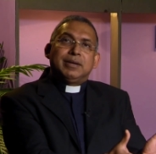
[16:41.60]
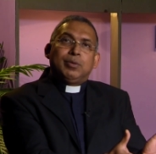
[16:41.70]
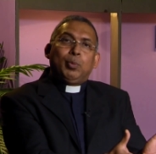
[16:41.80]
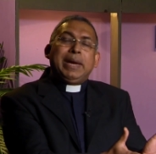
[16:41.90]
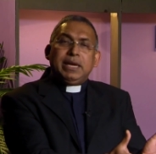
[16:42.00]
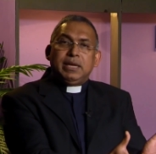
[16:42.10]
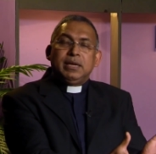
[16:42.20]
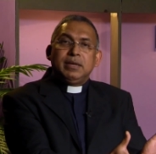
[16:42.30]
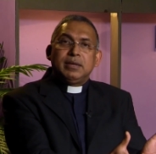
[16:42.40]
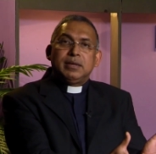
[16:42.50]

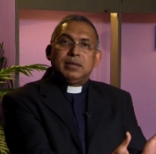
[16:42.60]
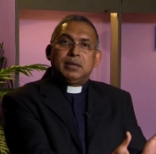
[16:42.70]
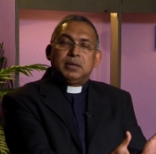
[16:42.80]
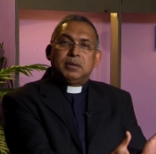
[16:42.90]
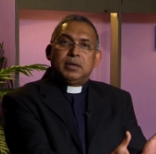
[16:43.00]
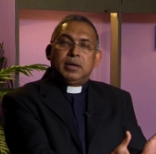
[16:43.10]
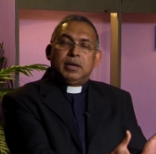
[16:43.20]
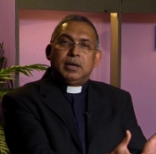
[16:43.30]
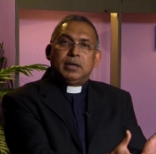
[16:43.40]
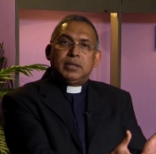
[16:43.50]
waiting.
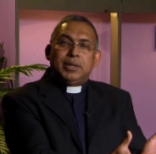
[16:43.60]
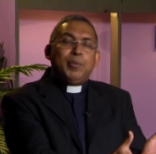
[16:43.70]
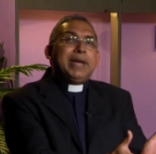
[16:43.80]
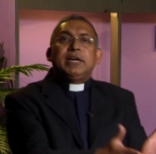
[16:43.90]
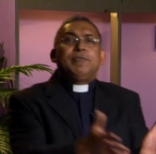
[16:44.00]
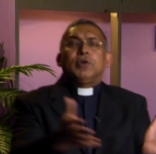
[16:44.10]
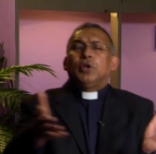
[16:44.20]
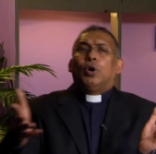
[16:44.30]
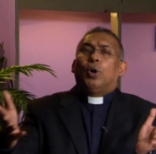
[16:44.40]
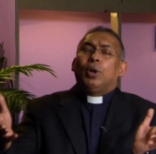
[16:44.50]
They waited for
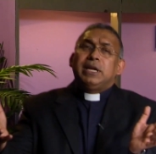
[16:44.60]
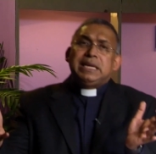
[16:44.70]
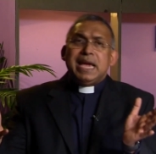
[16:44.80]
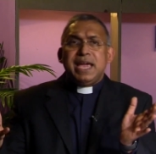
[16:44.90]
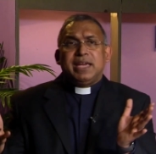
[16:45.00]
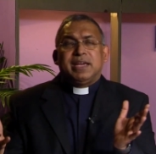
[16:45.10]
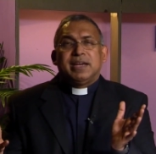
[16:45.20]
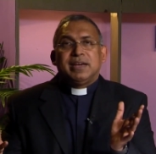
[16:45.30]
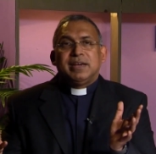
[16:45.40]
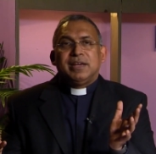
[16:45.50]
the whole day
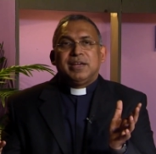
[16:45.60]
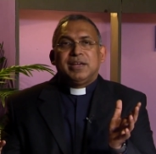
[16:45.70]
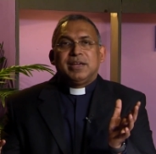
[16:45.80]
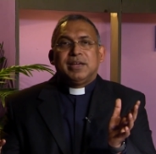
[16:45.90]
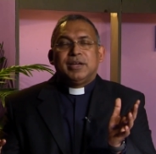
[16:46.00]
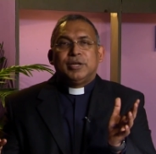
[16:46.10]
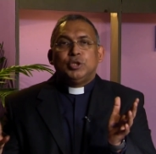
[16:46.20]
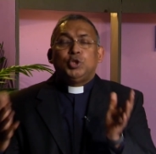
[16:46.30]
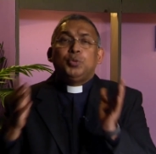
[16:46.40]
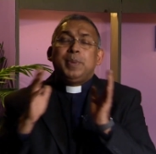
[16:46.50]

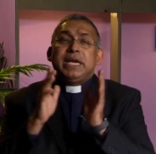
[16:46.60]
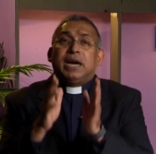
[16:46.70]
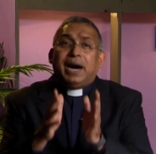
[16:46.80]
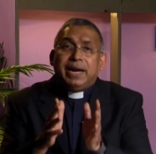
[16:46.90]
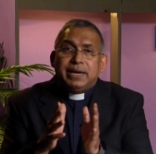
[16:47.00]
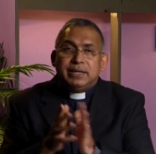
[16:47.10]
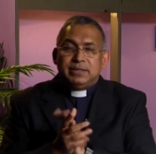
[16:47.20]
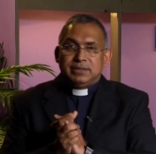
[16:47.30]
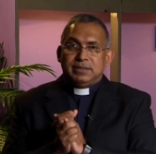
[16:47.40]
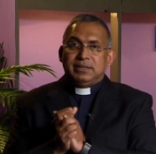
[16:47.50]
to be
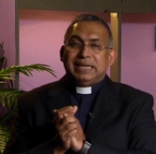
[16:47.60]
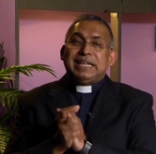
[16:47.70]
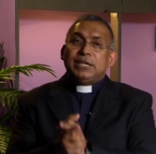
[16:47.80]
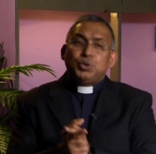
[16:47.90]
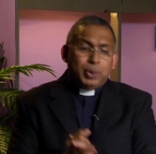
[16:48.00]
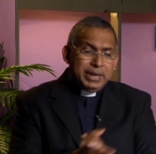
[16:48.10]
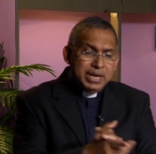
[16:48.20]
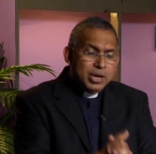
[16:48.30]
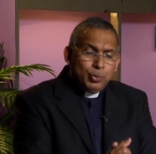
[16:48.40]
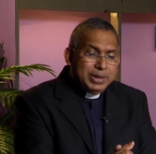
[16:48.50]
hired. And that's why
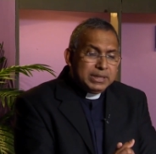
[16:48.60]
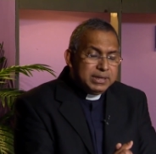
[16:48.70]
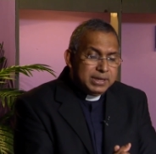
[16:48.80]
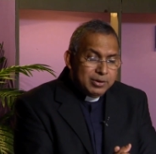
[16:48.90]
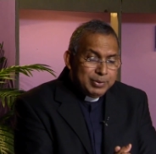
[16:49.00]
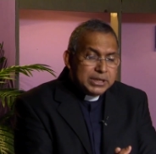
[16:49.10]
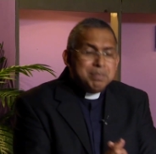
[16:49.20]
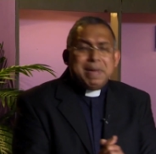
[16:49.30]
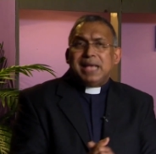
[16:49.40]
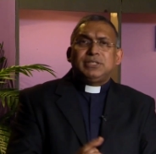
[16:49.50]
when the, when the
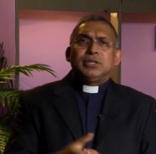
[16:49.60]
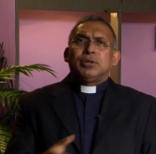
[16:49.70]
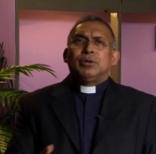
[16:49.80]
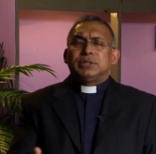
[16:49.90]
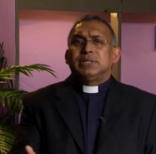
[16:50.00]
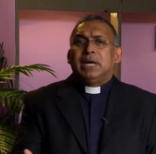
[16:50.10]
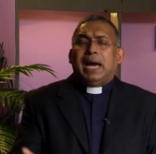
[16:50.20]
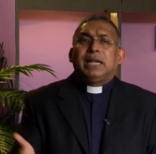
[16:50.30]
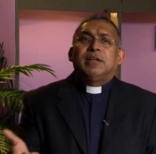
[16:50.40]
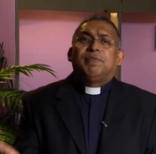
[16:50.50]
master goes
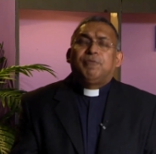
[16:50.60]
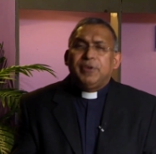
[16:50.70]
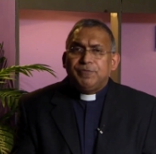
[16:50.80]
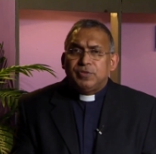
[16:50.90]
at the fifth